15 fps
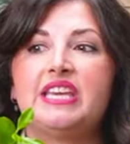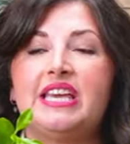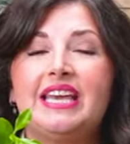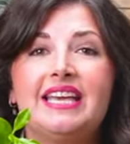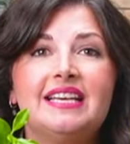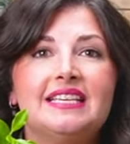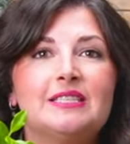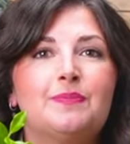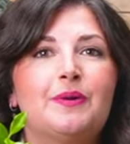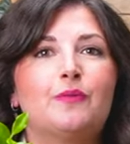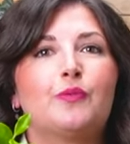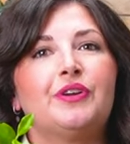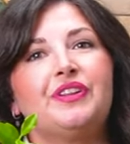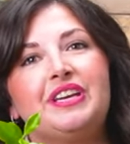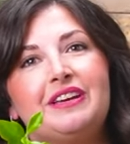the key is, but
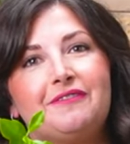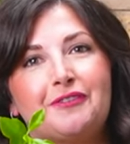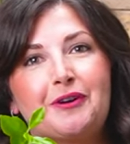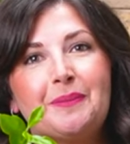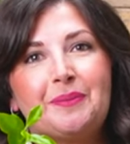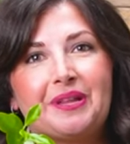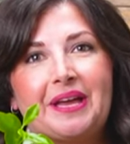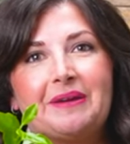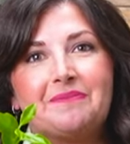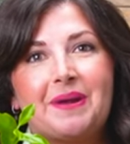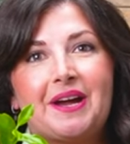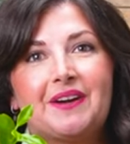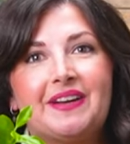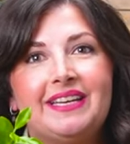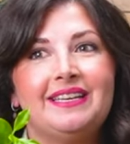really, if you're a plant
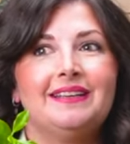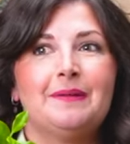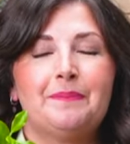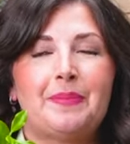parent,